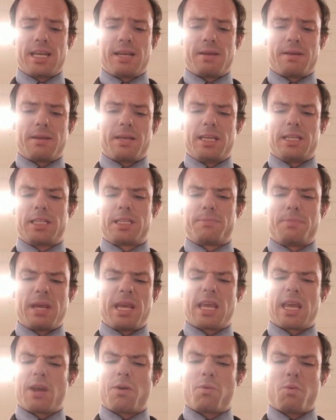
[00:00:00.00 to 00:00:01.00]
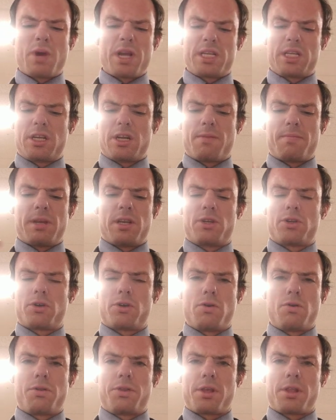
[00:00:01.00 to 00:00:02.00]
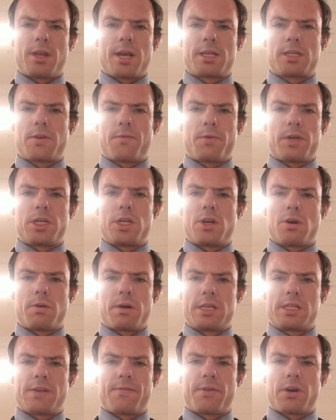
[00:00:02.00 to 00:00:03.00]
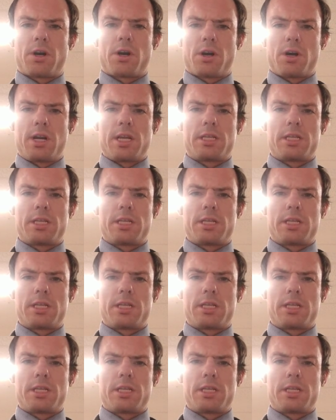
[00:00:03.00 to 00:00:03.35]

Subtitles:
He's speaking wisdom and truth, the likes of which no one has ever heard.